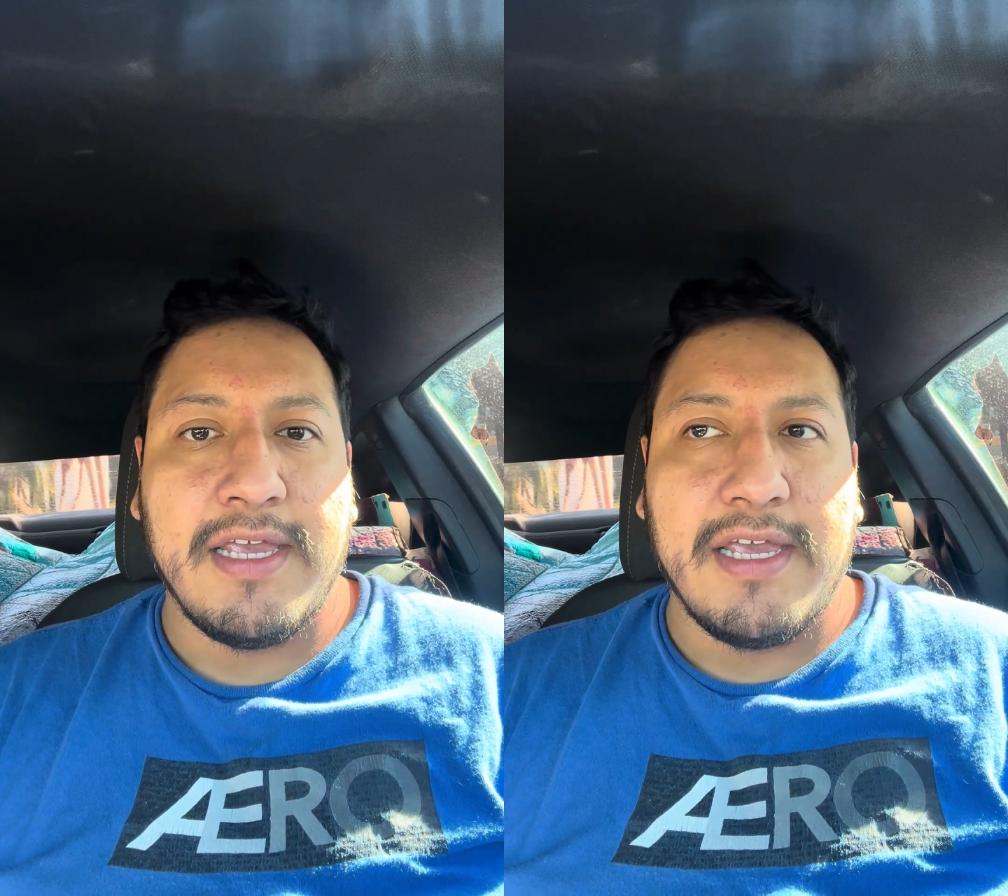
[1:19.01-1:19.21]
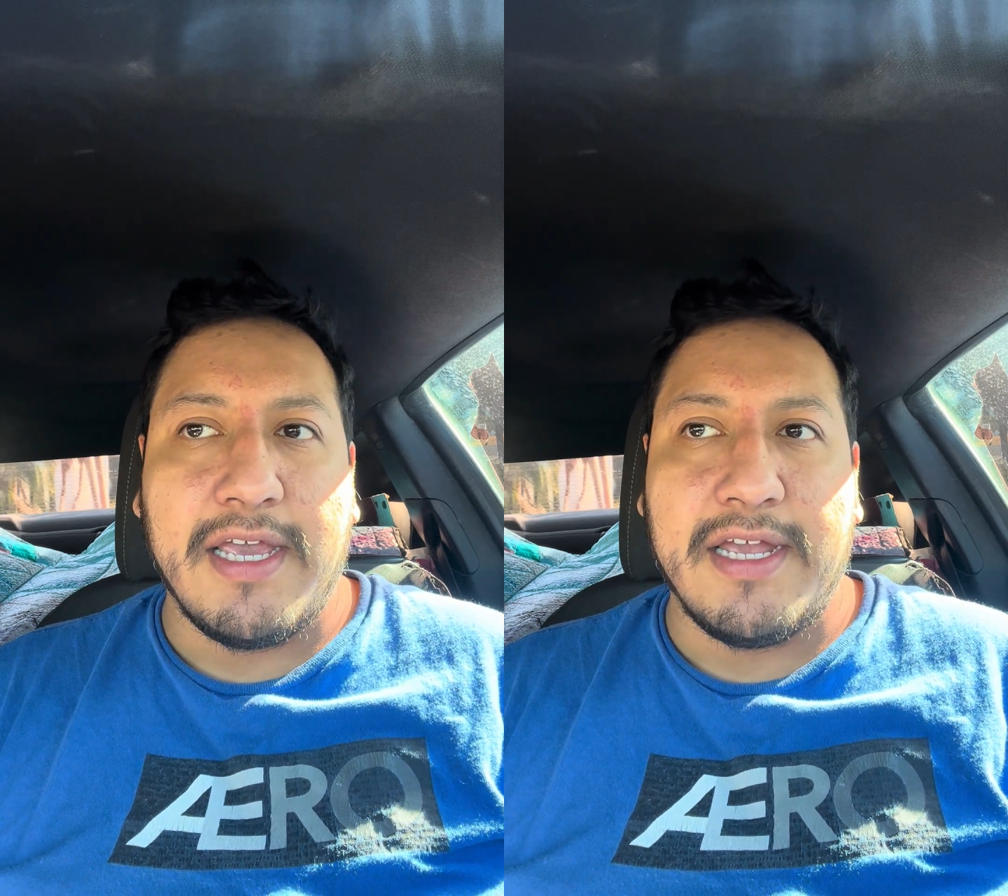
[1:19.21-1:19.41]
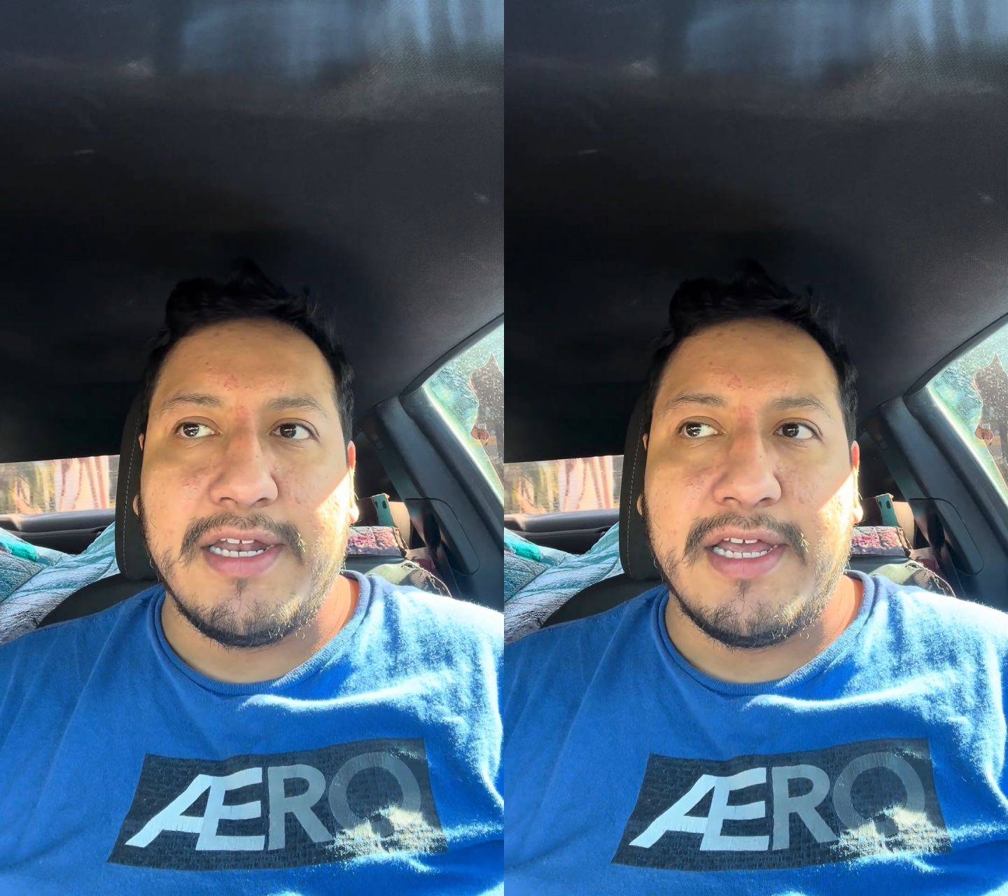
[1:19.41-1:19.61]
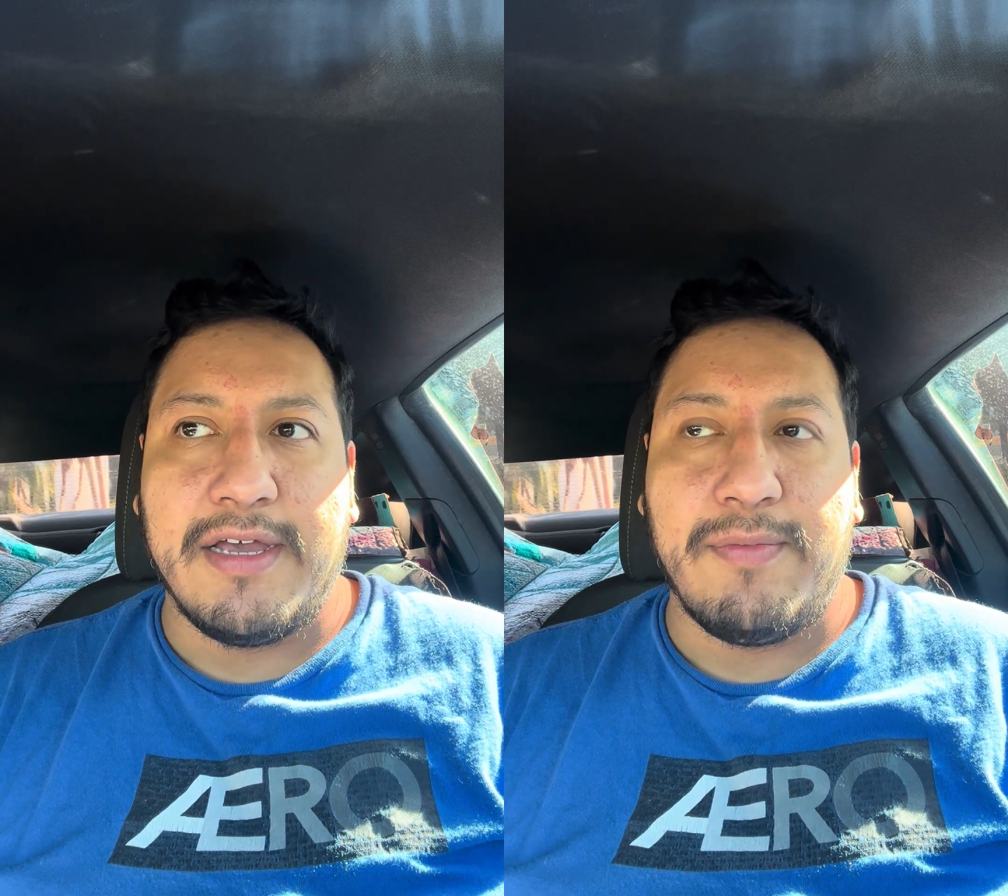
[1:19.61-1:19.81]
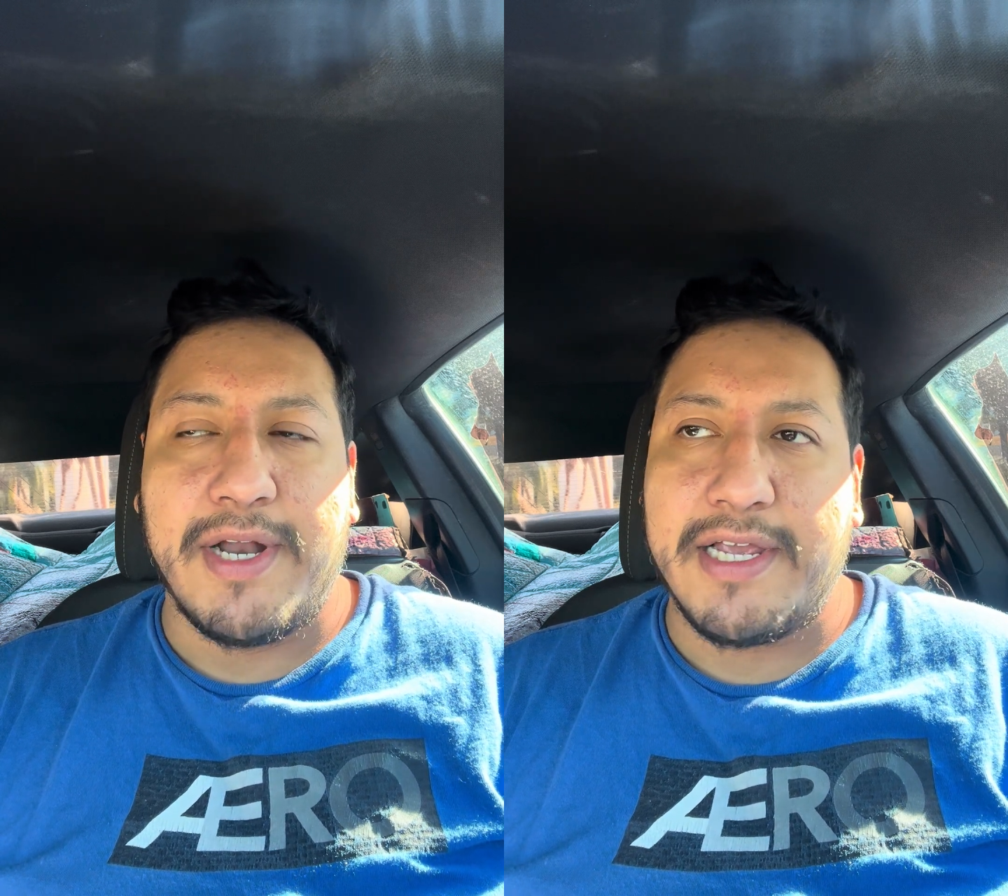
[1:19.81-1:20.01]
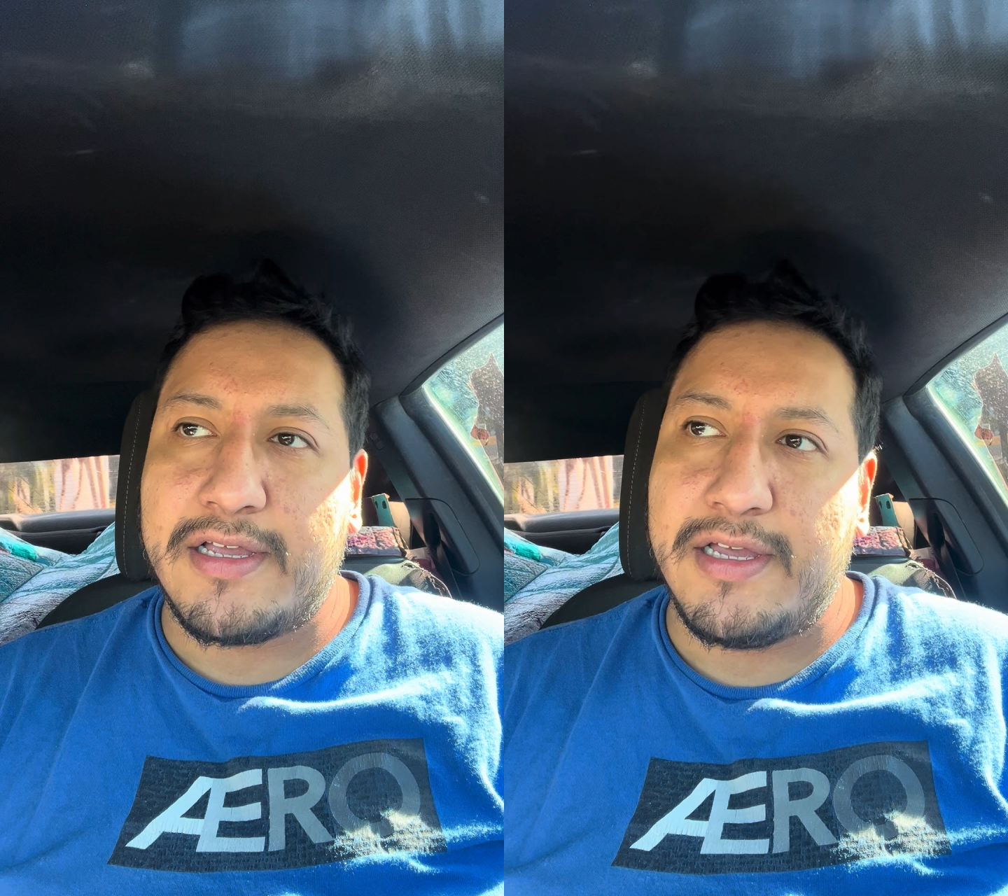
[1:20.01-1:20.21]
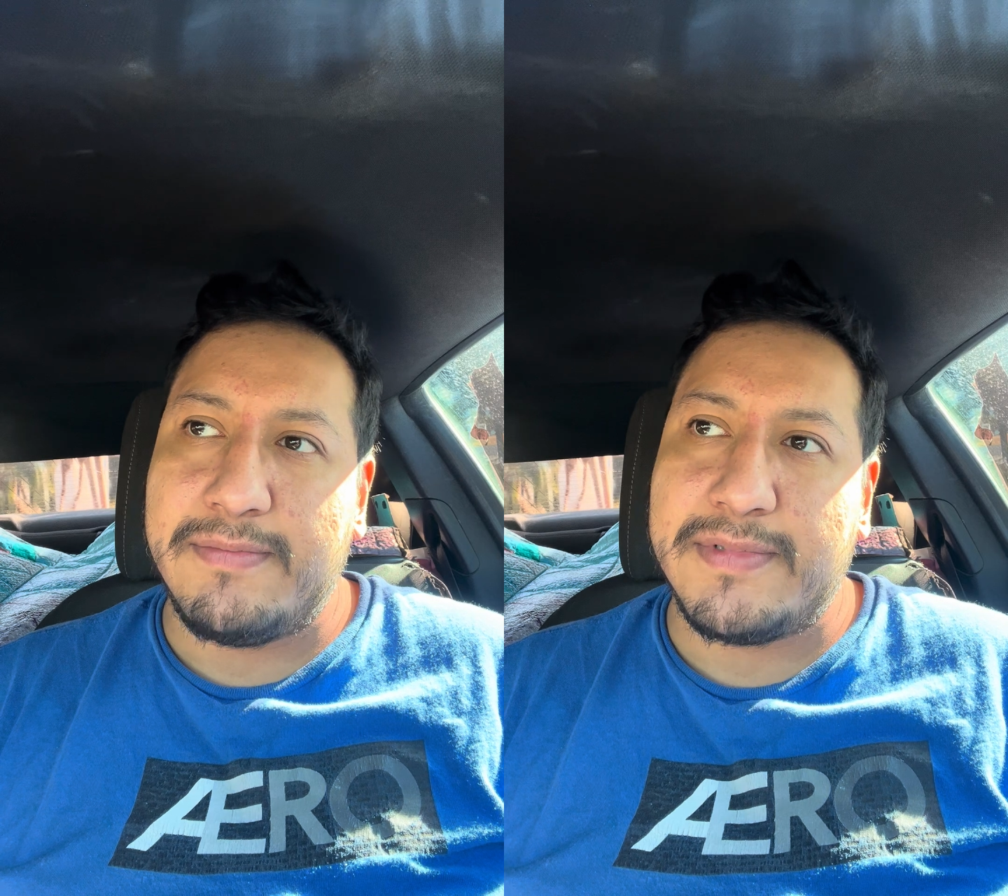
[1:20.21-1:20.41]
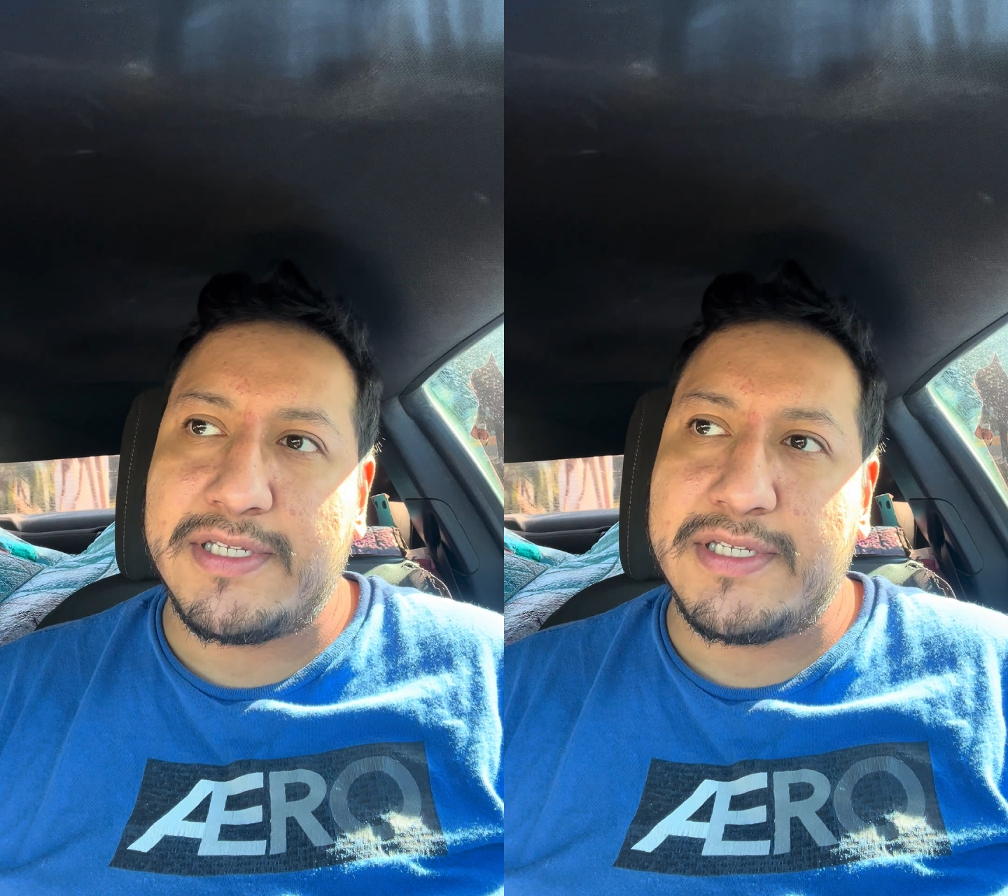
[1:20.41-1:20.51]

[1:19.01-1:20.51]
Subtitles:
And what I come